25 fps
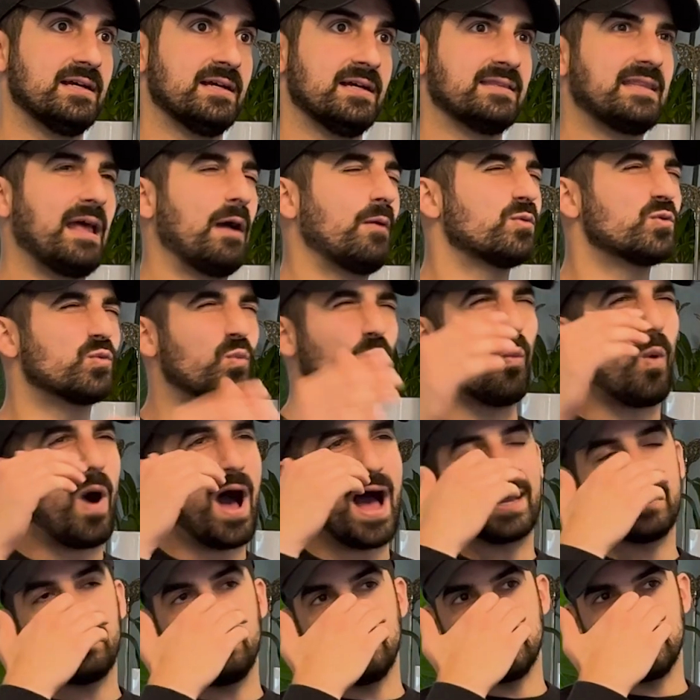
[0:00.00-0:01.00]
That was
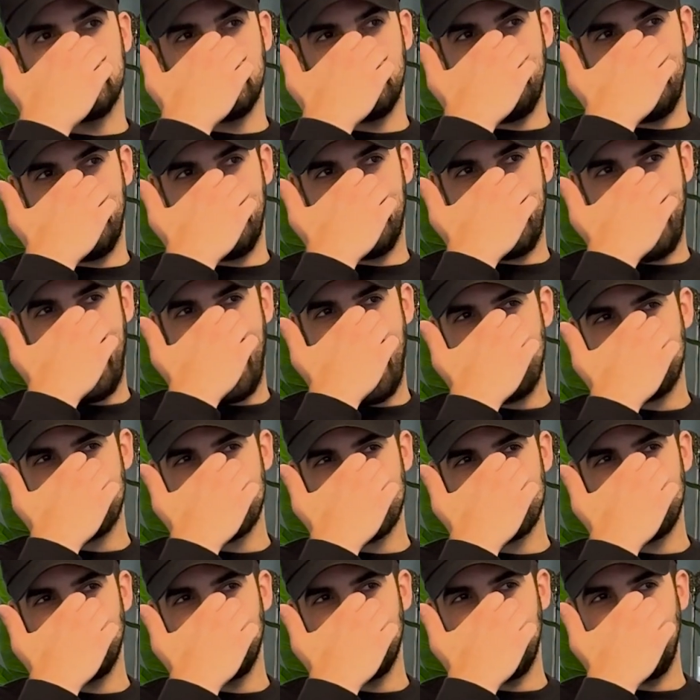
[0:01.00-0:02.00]
wild to me,
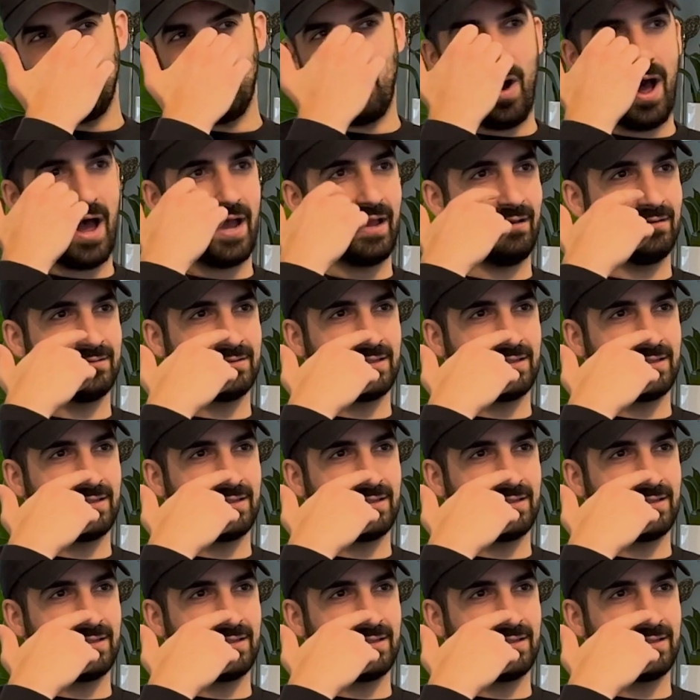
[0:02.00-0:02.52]
absolutely wild.